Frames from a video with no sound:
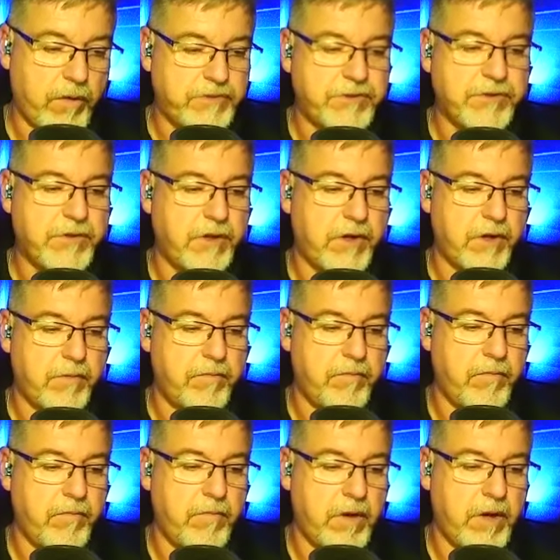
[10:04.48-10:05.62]
it's um,
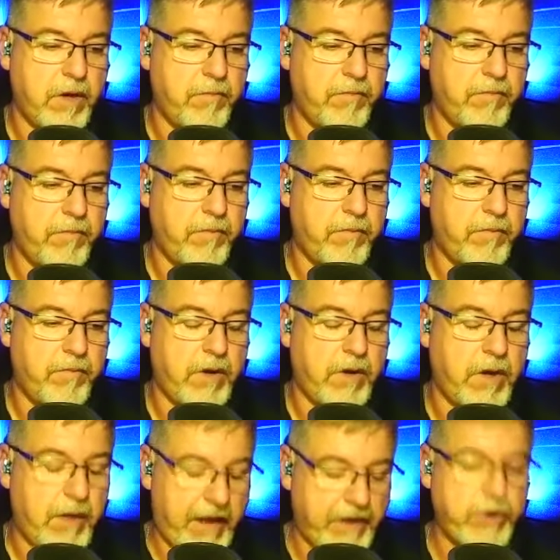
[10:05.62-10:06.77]
um uh,
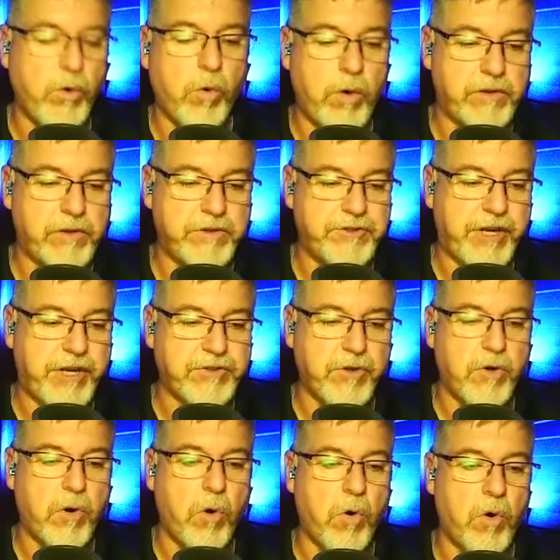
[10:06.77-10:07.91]
annual wellness checks
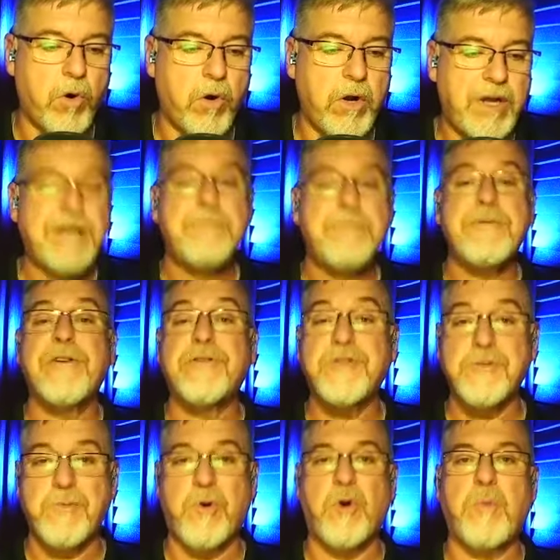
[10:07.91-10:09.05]
or or peer
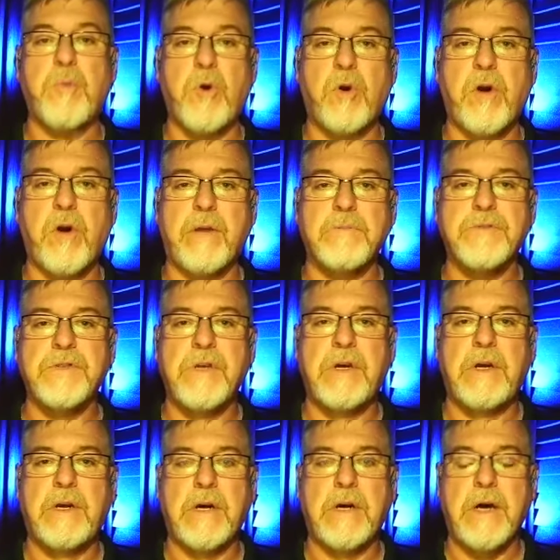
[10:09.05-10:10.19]
support programs,
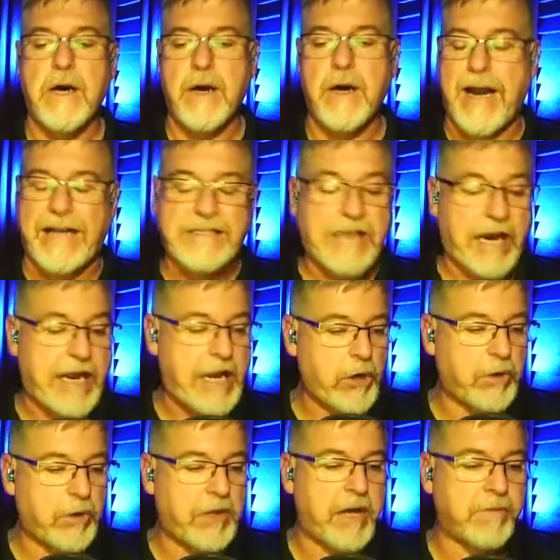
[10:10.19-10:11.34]
uh, I I
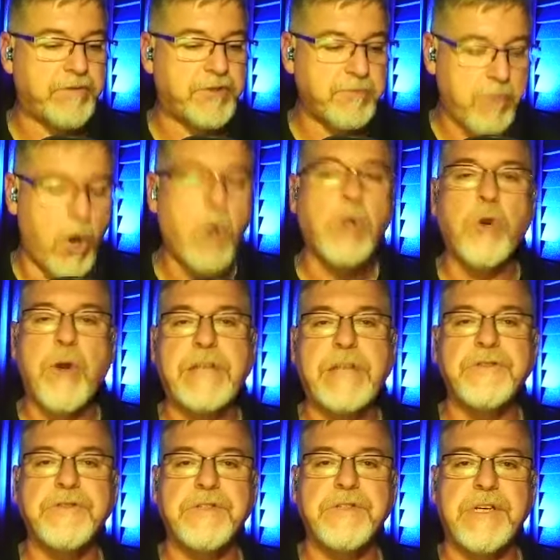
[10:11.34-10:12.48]
hear a lot of smaller
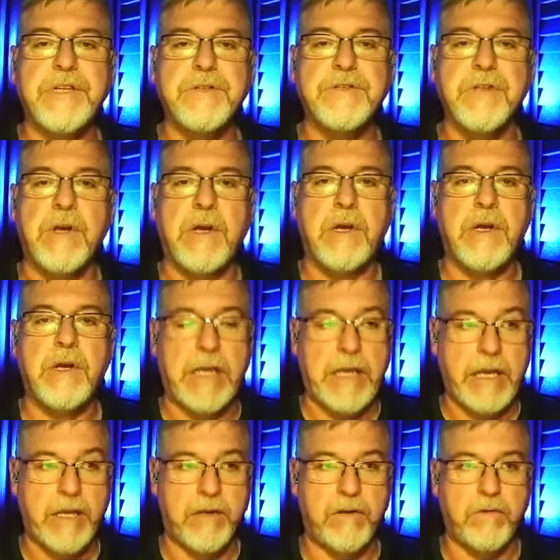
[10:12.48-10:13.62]
agencies
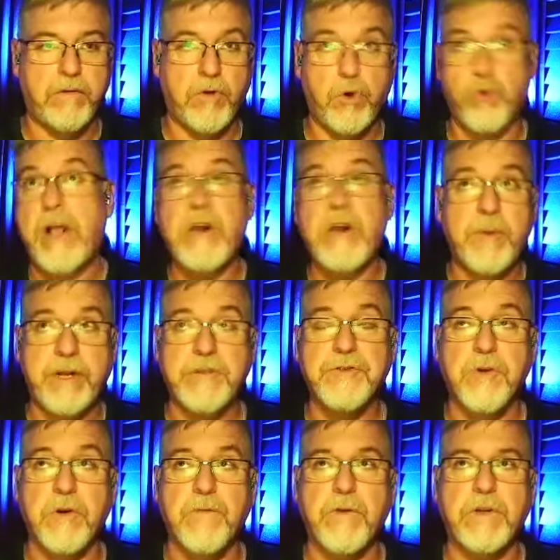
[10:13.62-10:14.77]
in greater
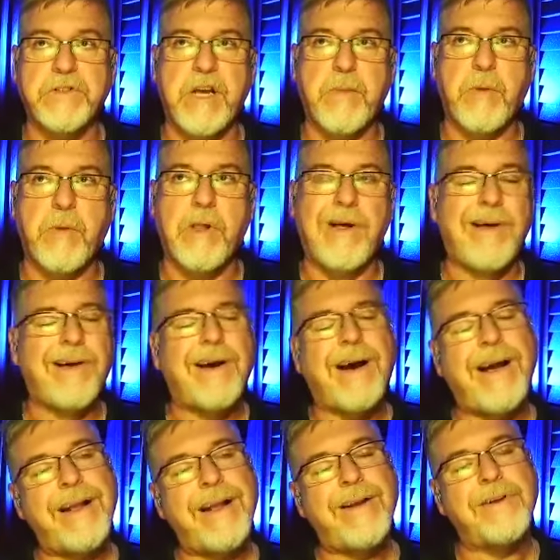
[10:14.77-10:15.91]
Minnesota, for example,
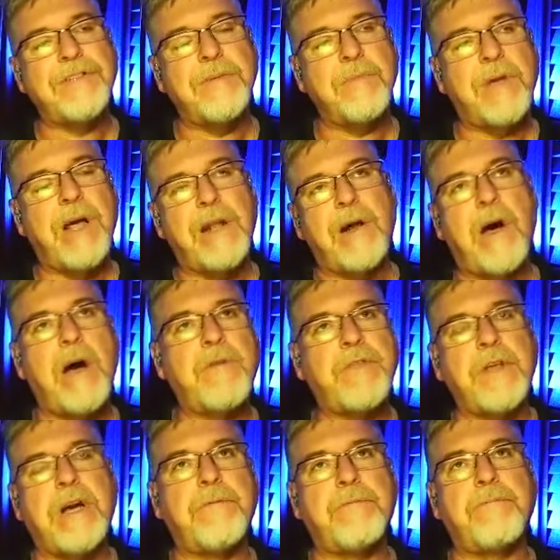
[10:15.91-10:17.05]
I hear some kind of off the
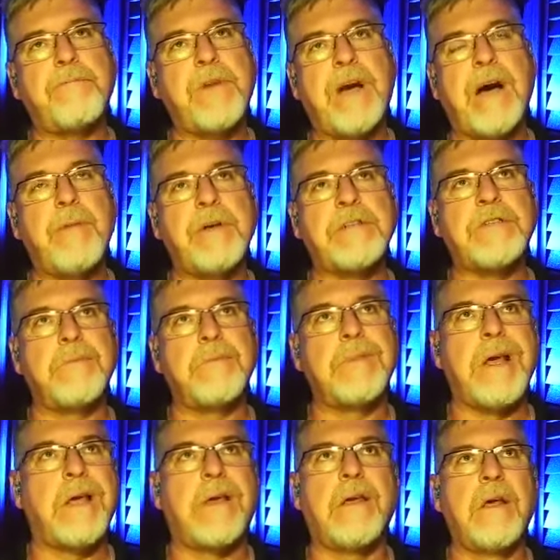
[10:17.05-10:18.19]
cuff comments of
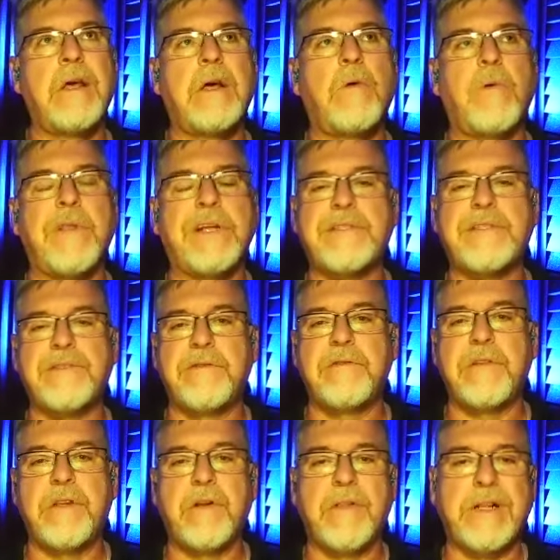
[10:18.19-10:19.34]
like, well, that's,
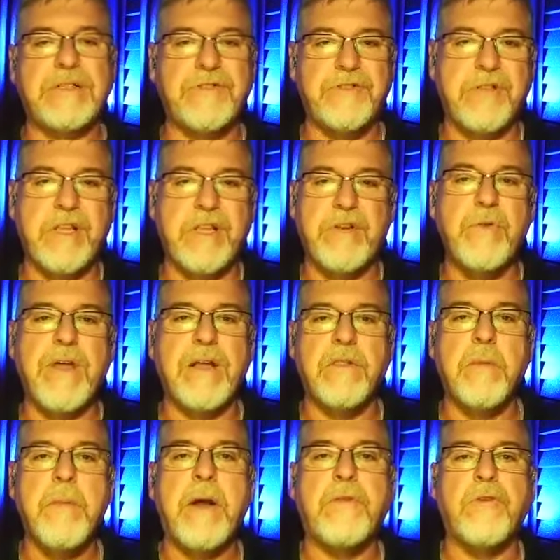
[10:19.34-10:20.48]
you know, that's, they do that in
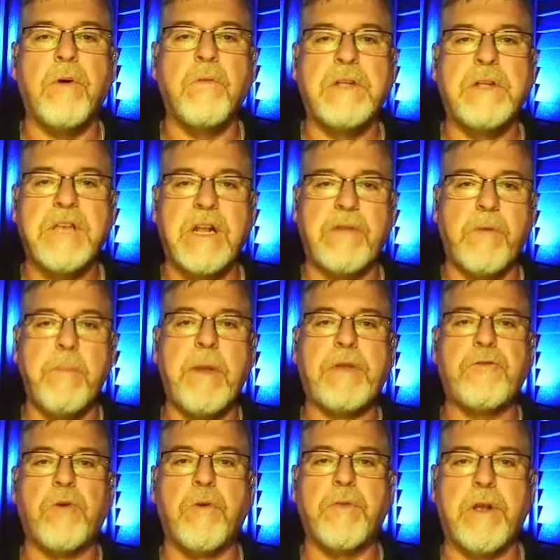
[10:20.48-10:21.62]
the metro. That's kind of a
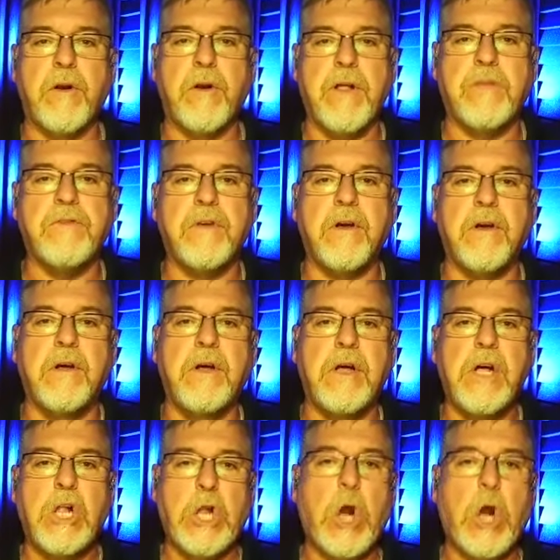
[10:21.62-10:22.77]
metro thing, or that's a
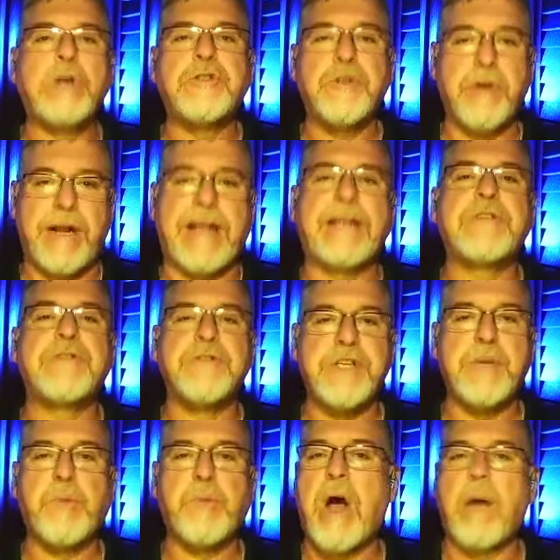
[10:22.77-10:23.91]
larger
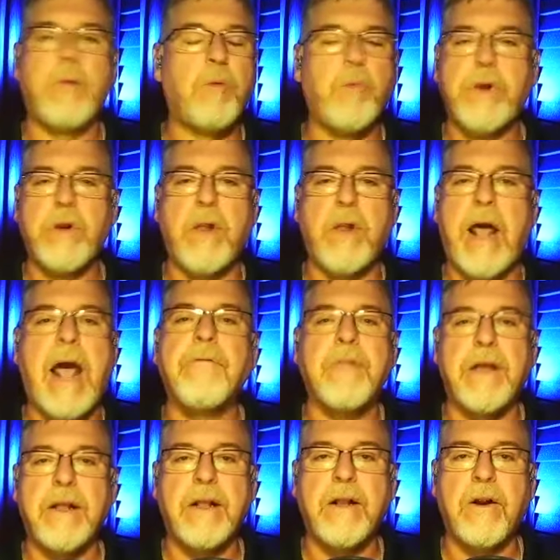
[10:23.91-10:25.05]
agency problem. We don't have
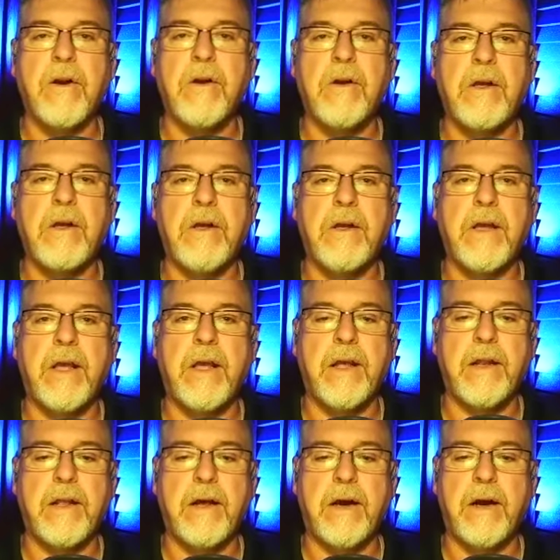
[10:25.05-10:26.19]
that here.
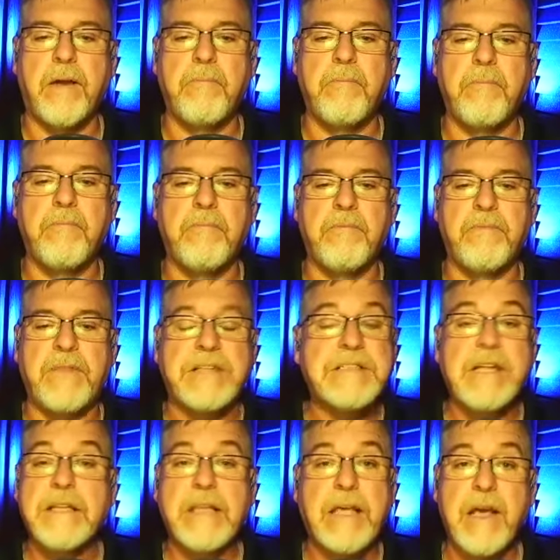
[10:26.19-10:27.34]
And um, that's
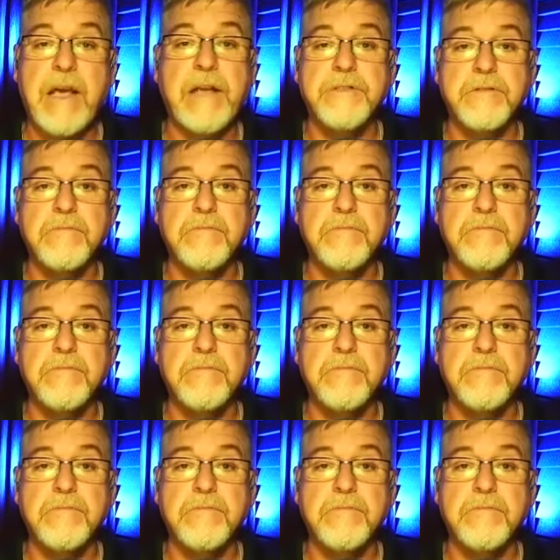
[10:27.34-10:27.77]
not the case.